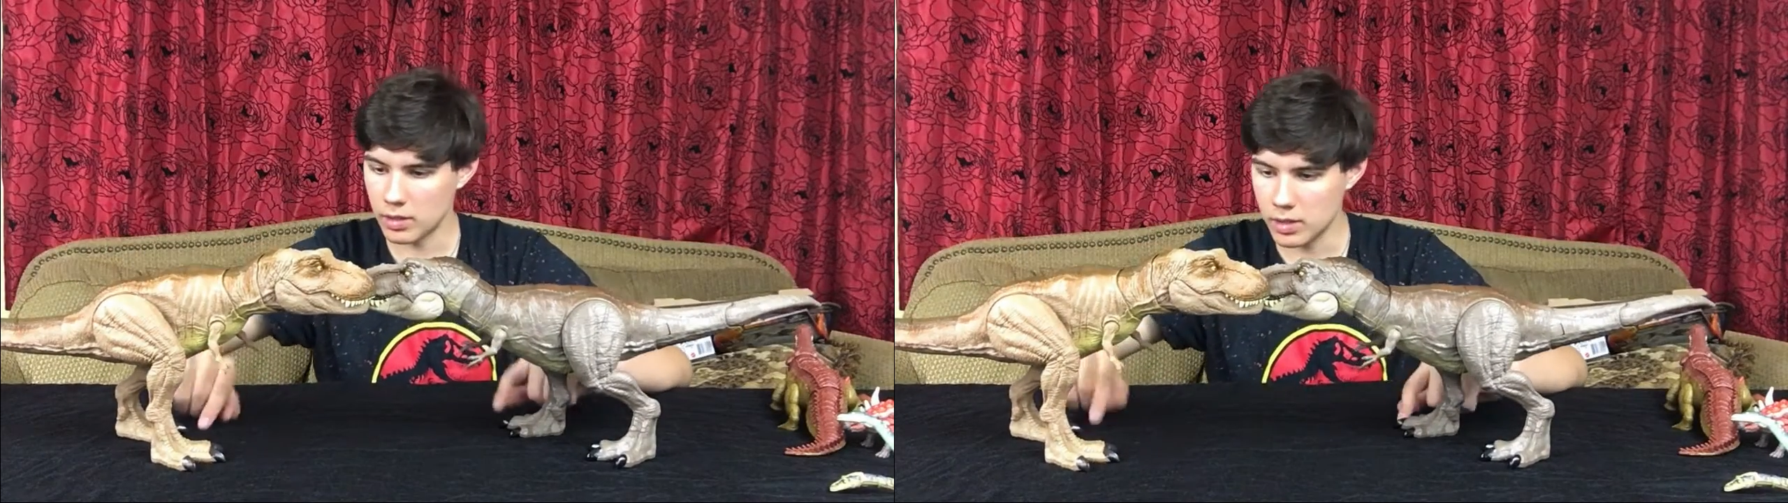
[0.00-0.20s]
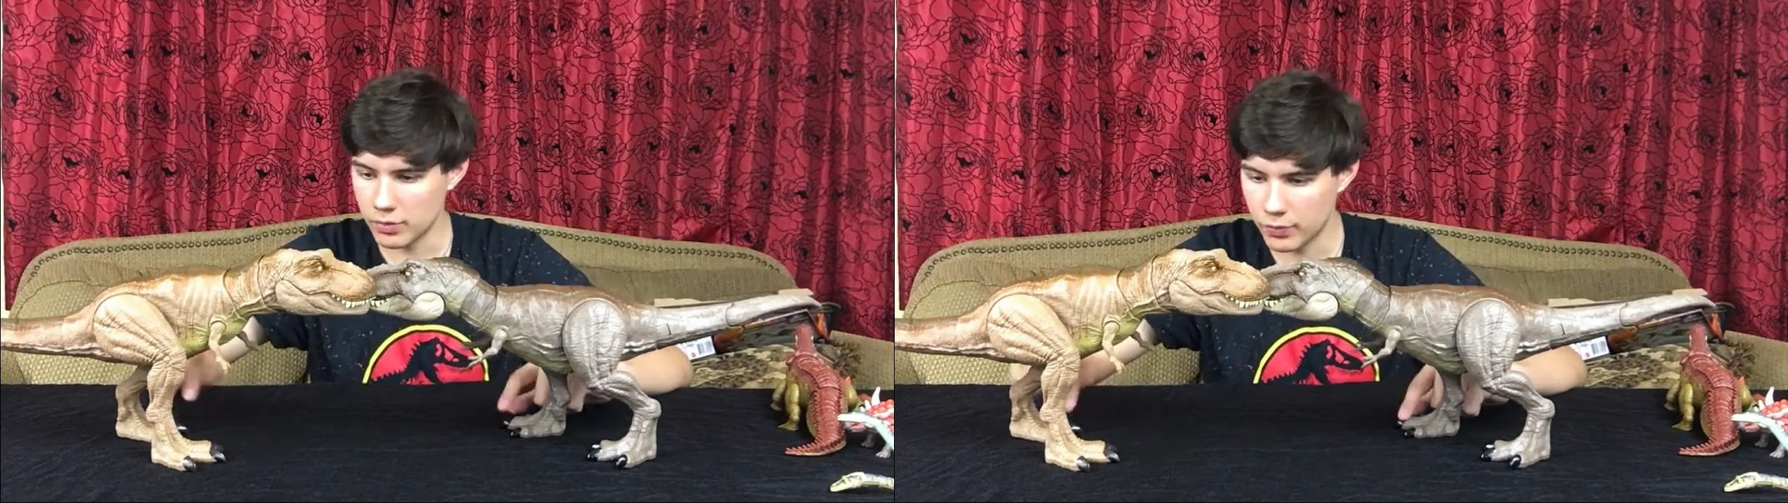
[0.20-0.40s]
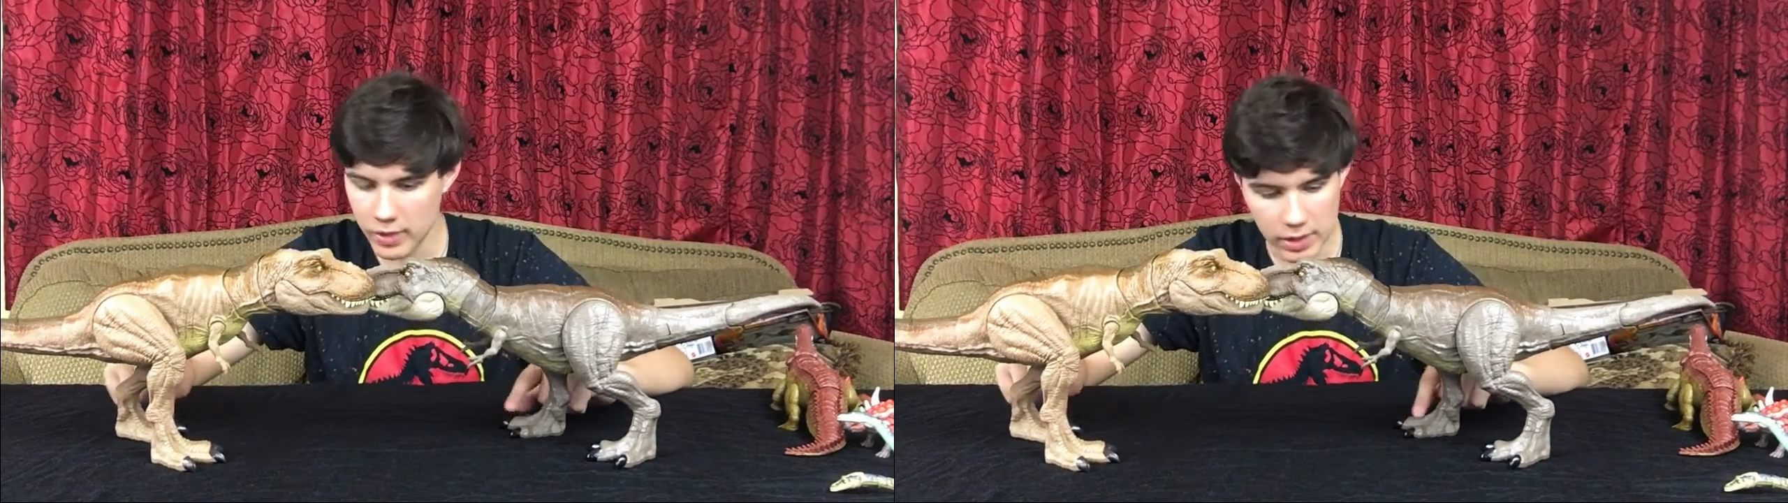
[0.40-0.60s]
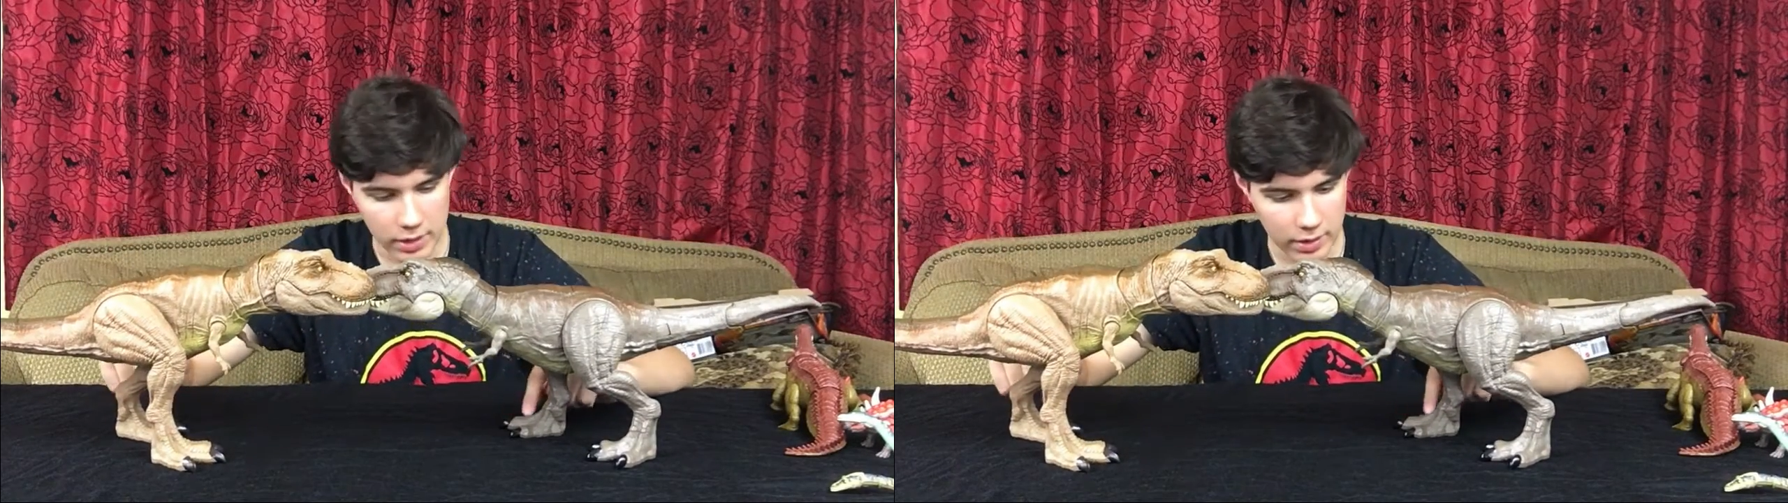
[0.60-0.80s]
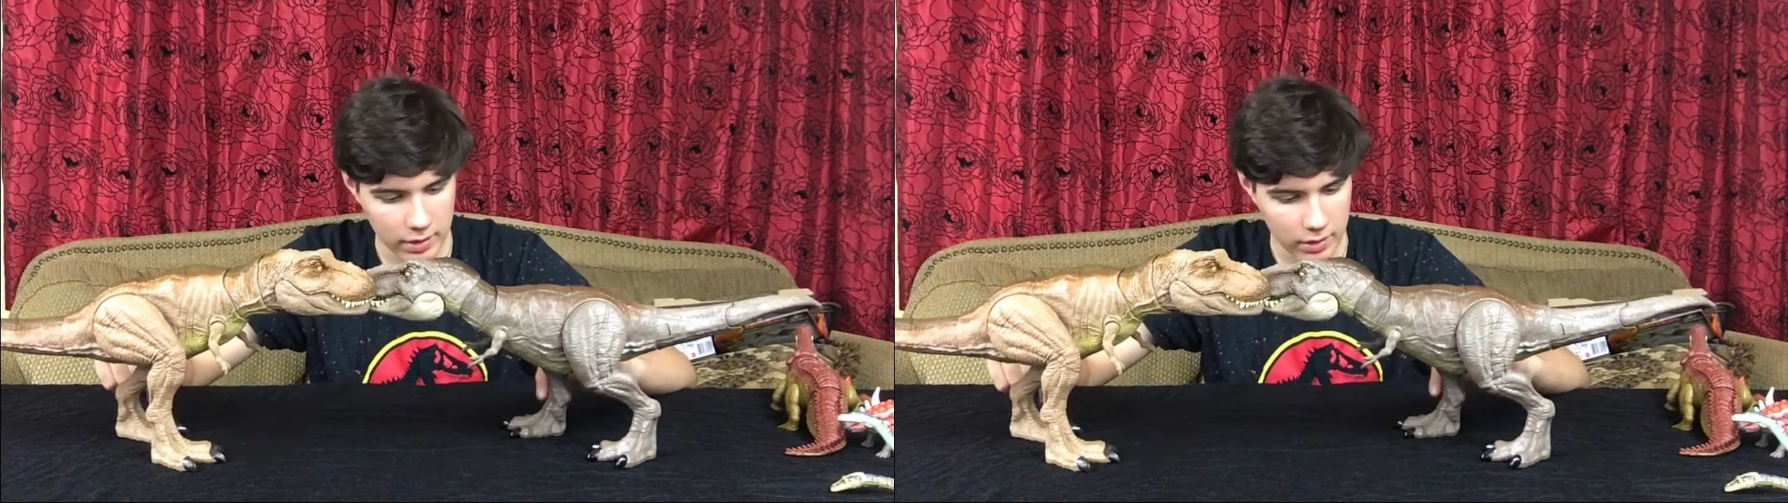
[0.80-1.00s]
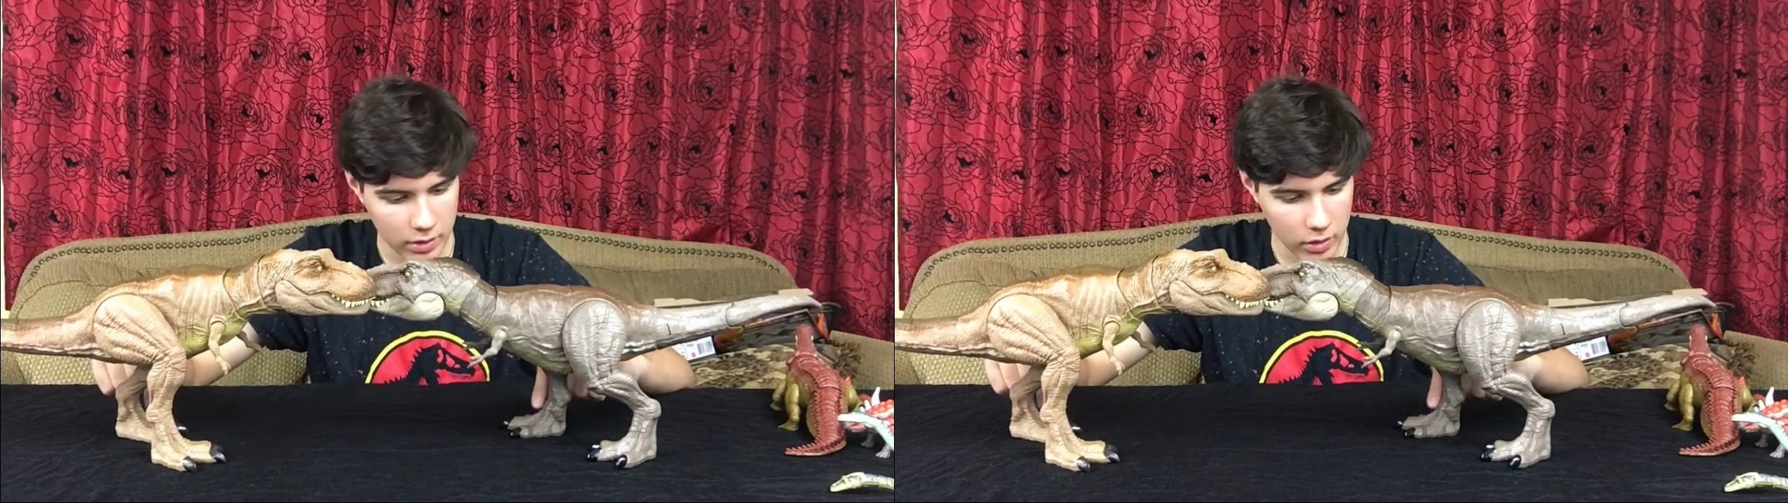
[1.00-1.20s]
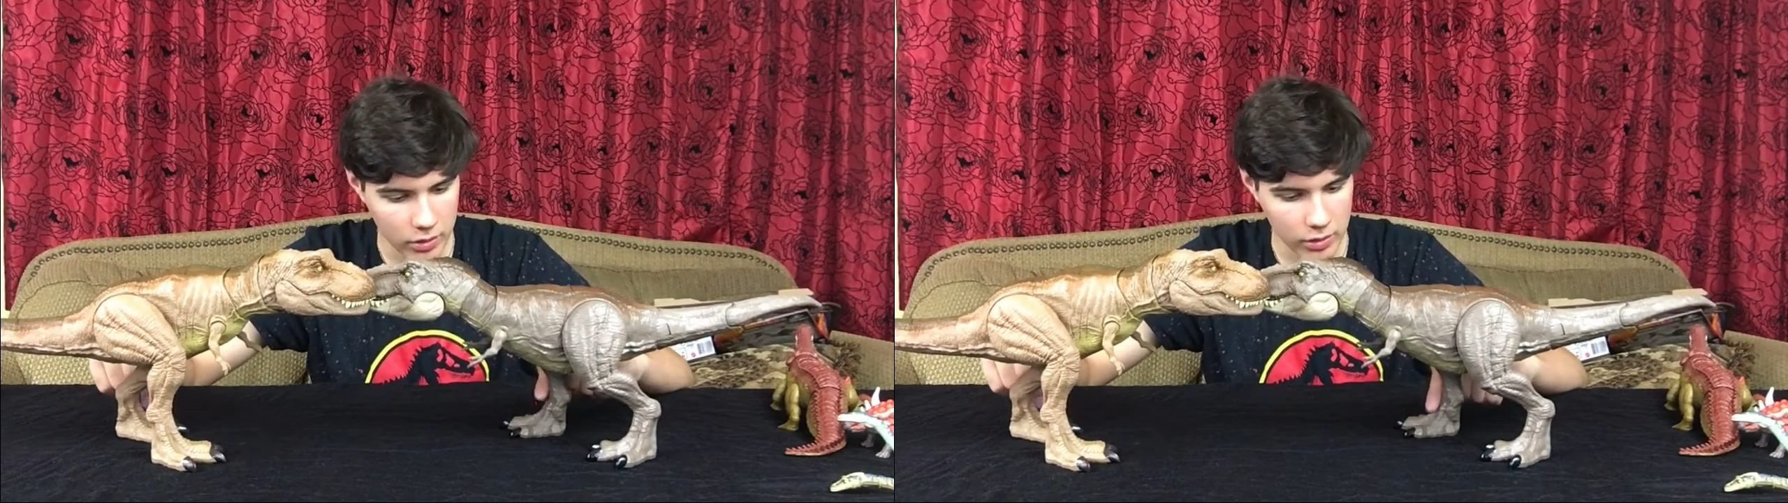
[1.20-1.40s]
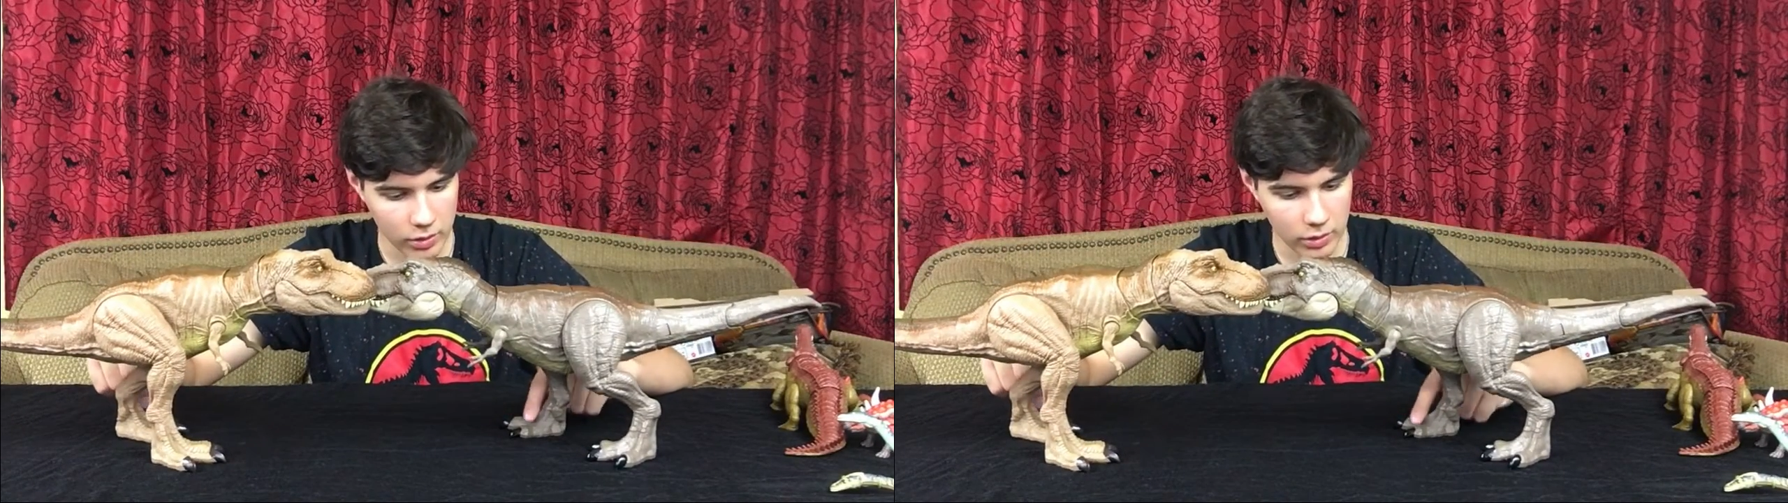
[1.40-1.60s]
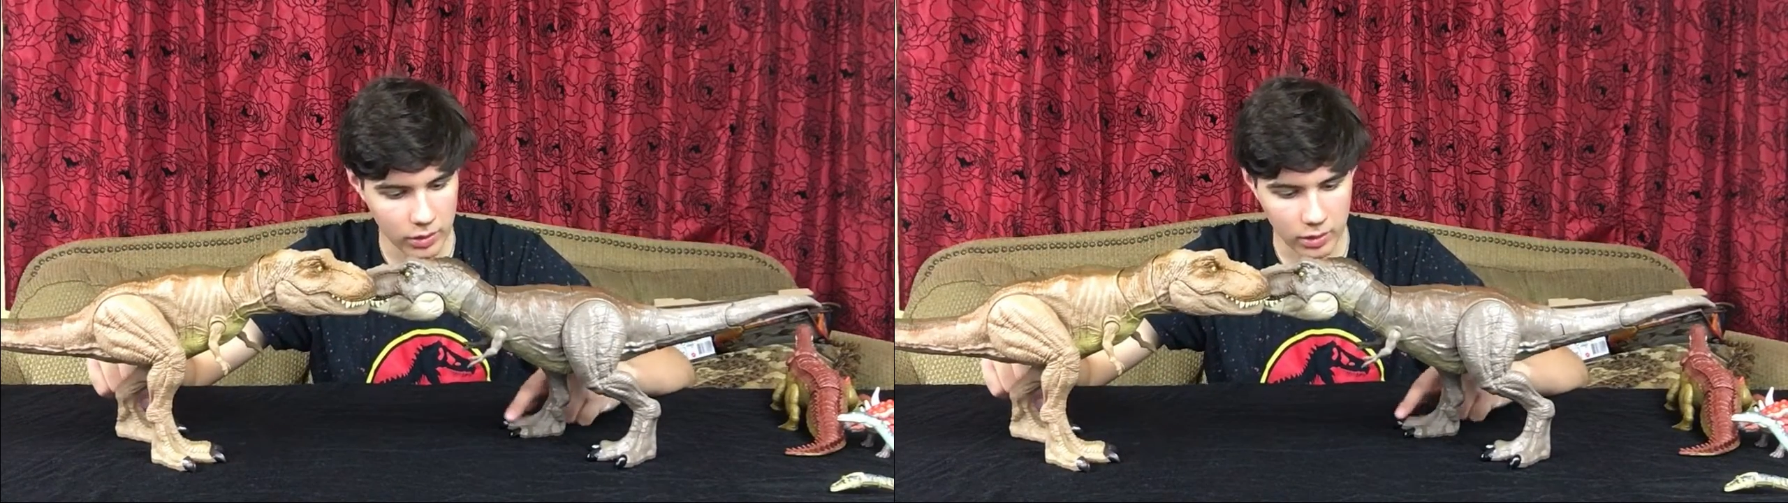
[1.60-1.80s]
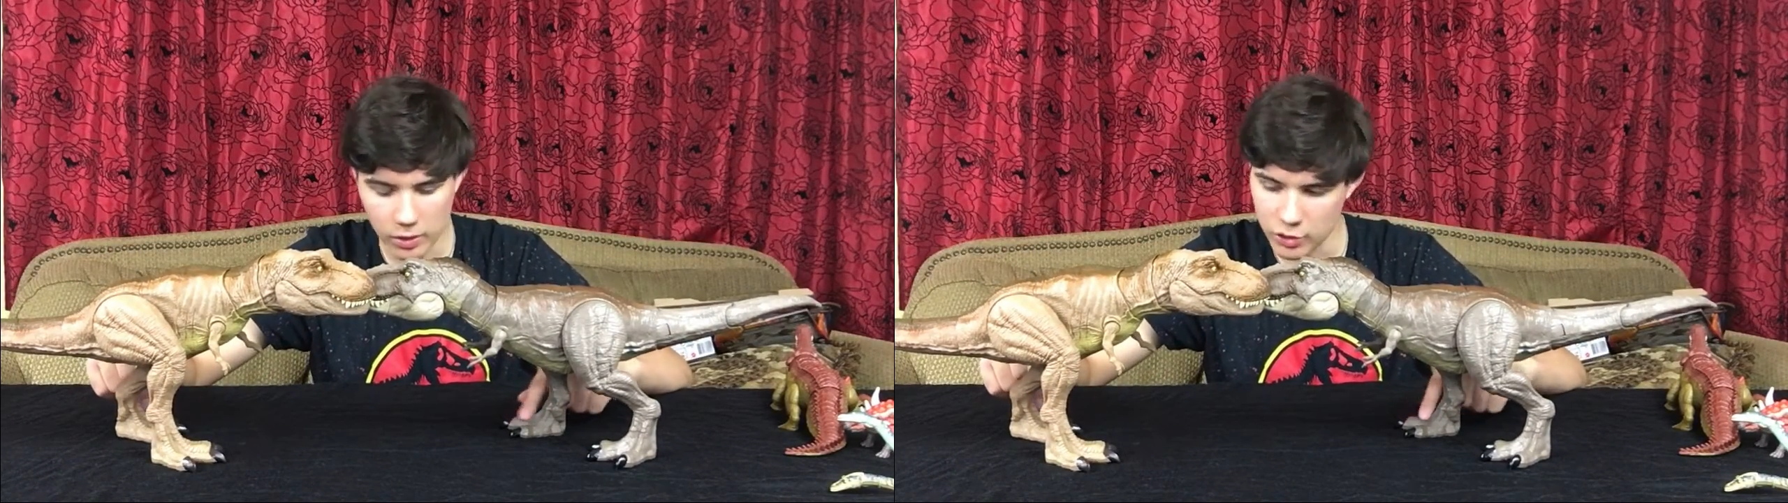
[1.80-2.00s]
The feet also
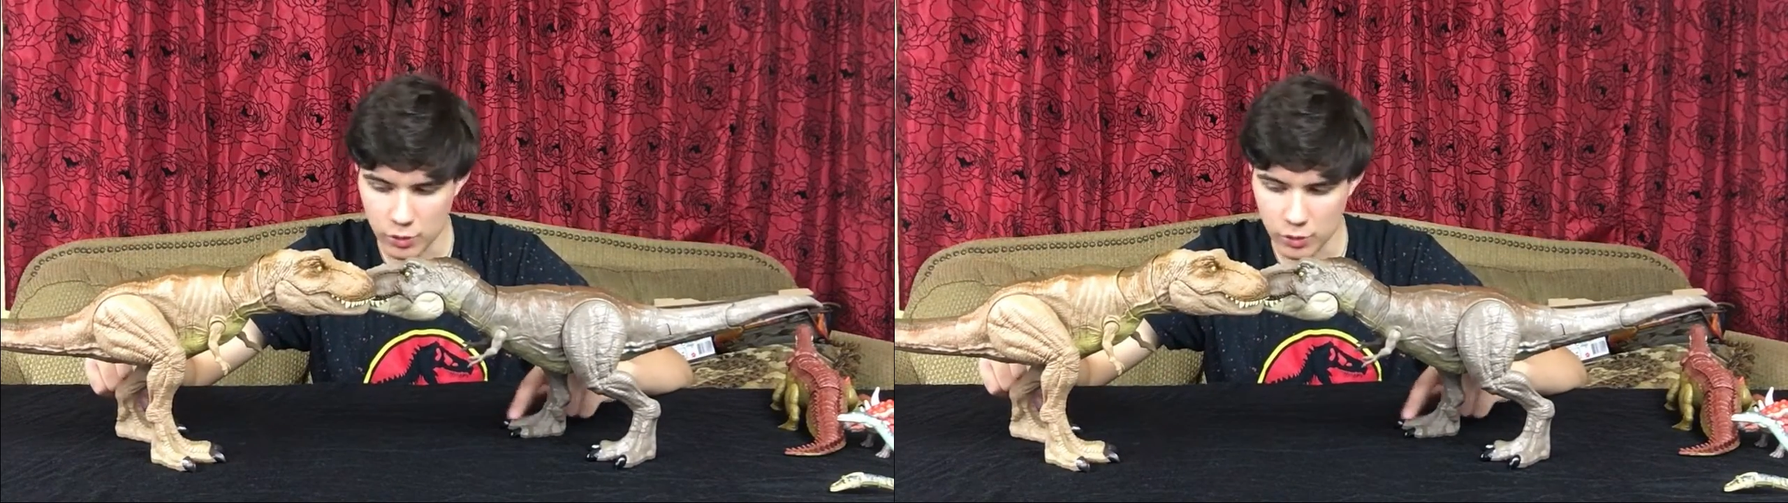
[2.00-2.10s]
look all